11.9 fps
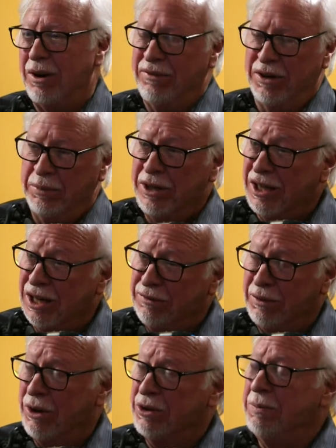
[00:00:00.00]

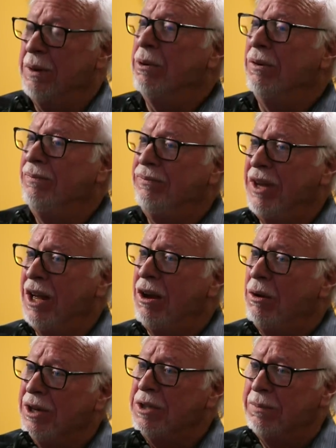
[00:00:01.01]
profitability for most people.
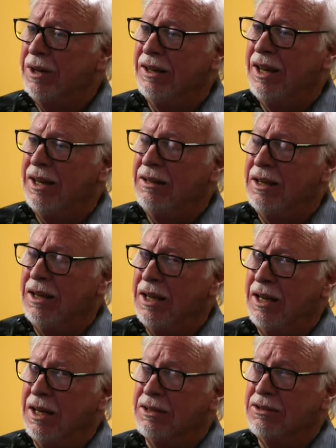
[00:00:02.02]
Not always, but
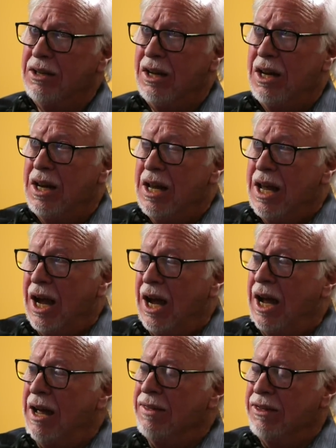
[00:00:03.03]
it is.
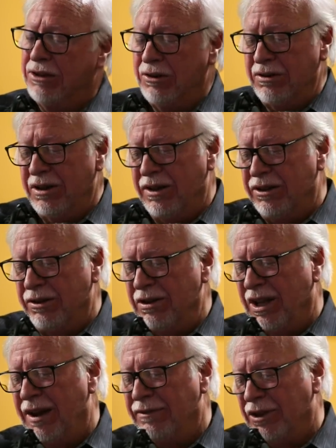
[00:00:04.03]
The
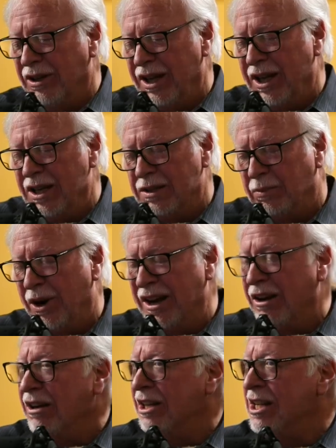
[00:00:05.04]
third level is
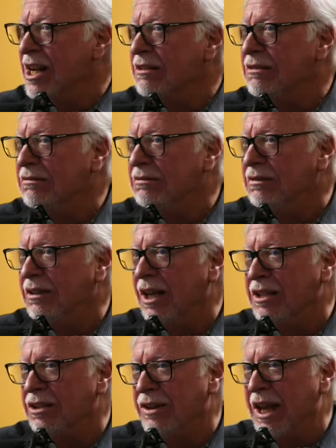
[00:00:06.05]
brand architect.
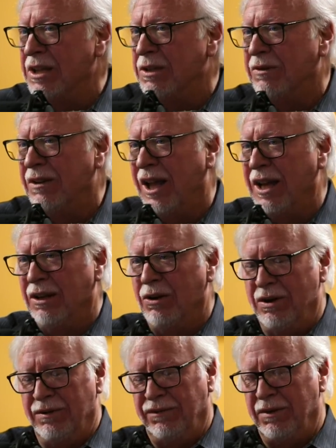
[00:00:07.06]
And so that's like
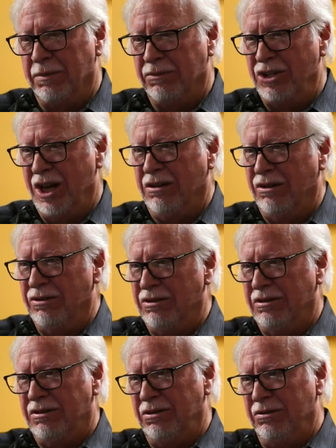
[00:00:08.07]
going from
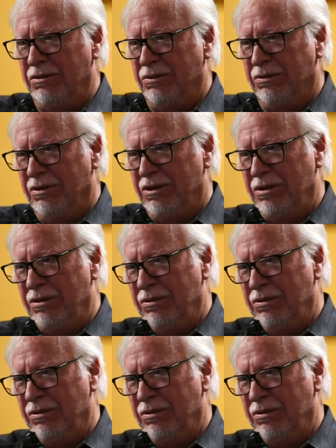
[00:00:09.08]
checkers to